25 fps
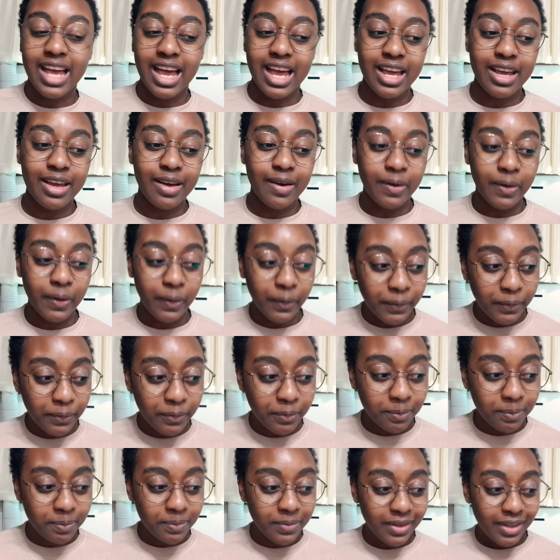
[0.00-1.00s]
I
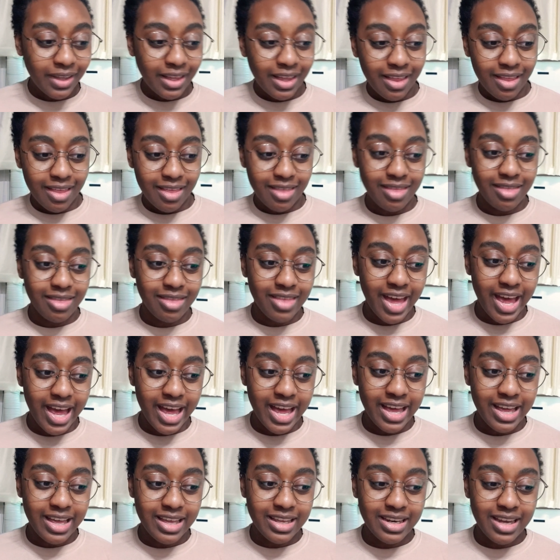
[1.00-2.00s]
hope
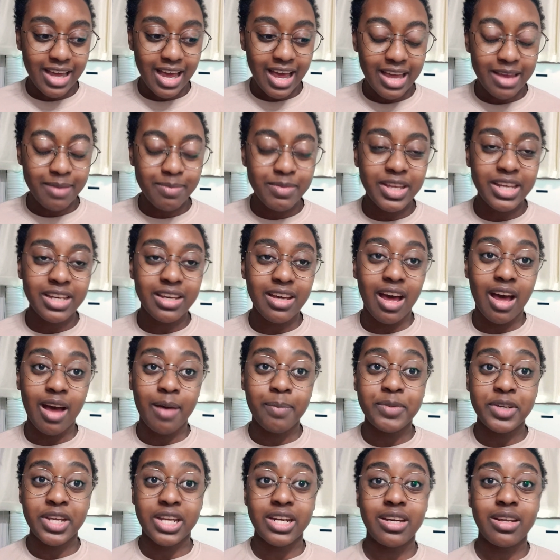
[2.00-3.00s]
that I'm like
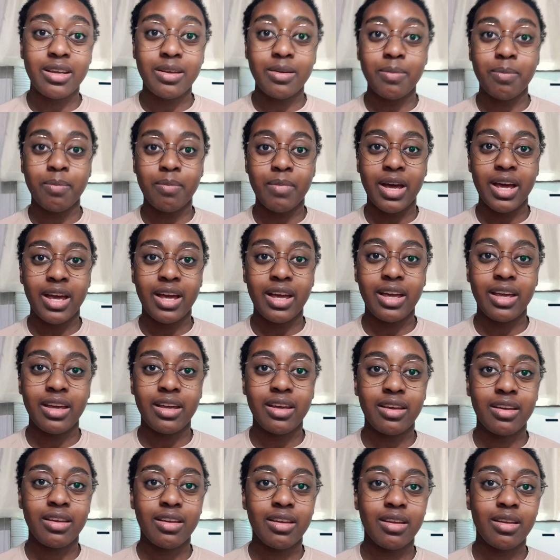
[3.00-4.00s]
updating
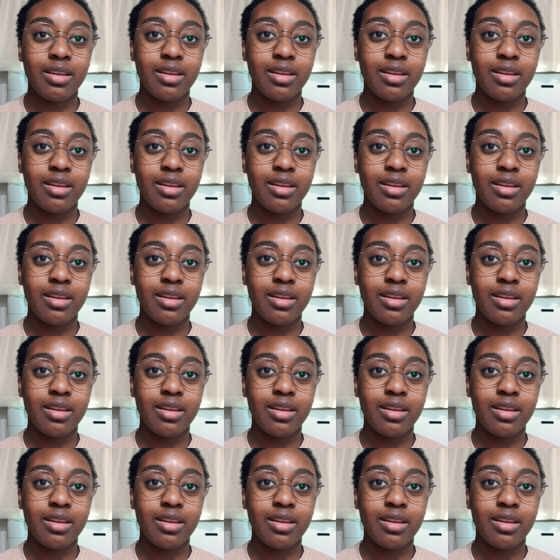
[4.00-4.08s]
my